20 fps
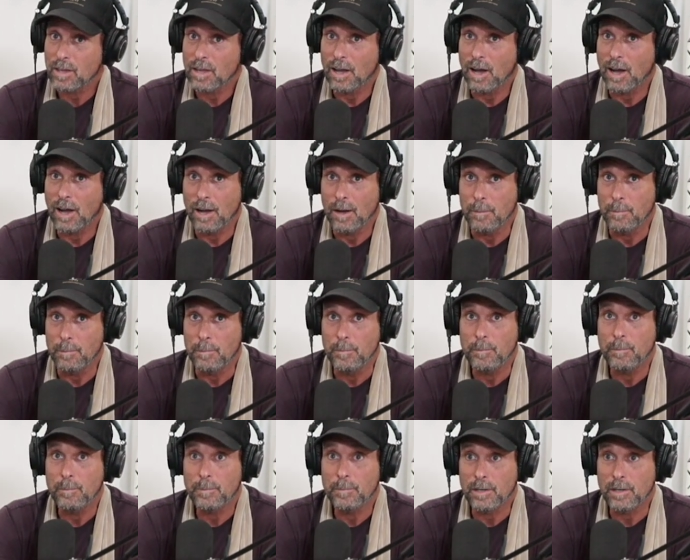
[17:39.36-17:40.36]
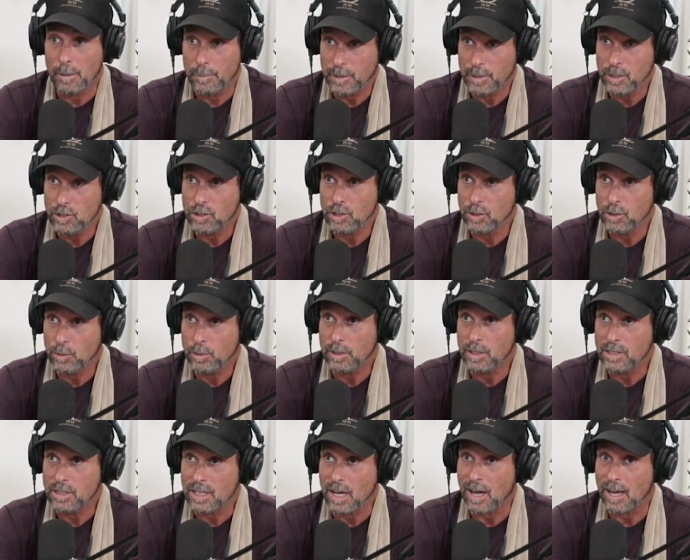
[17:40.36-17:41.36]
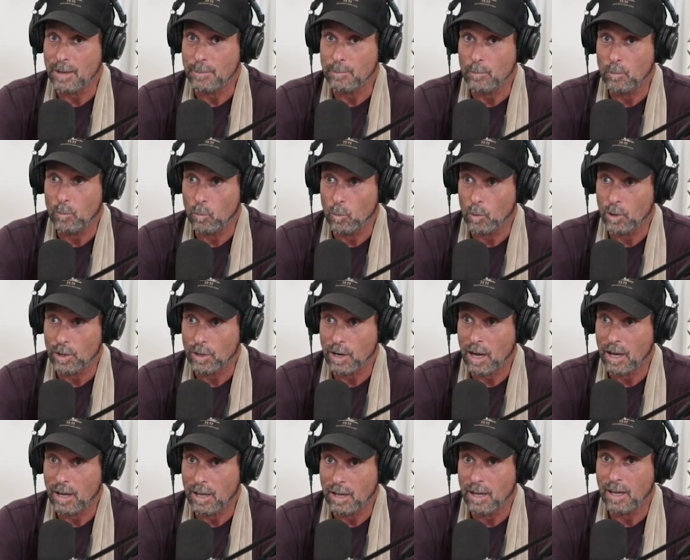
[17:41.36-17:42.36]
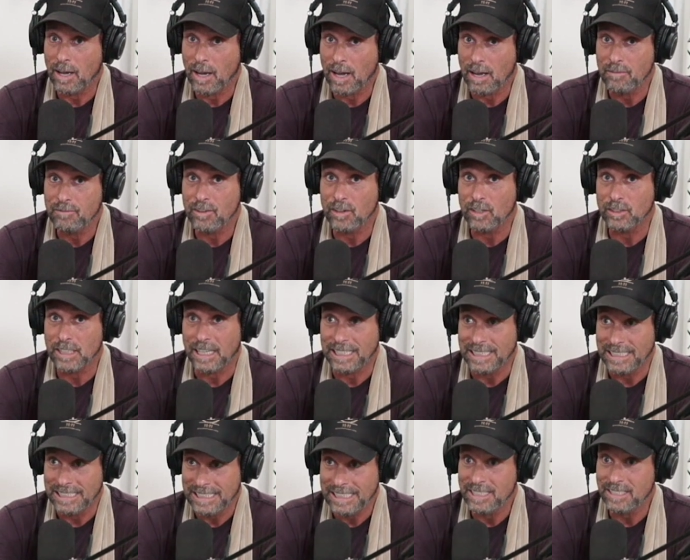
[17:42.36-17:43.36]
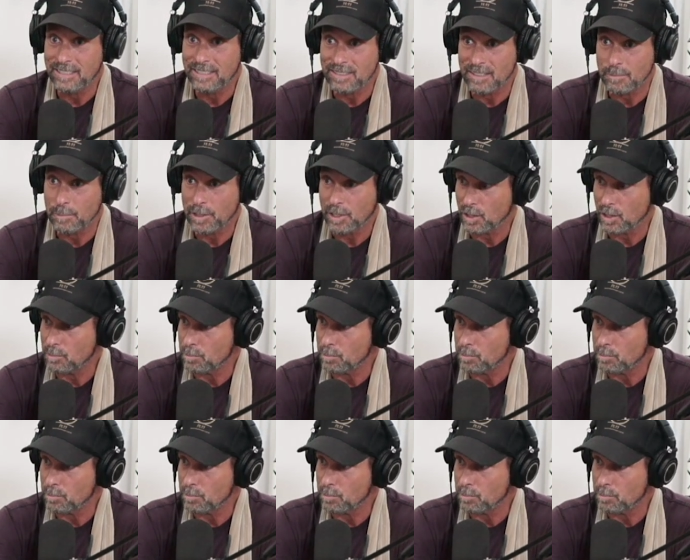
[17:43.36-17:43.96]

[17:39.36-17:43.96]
Um, coming to you in a time where I felt I needed somebody the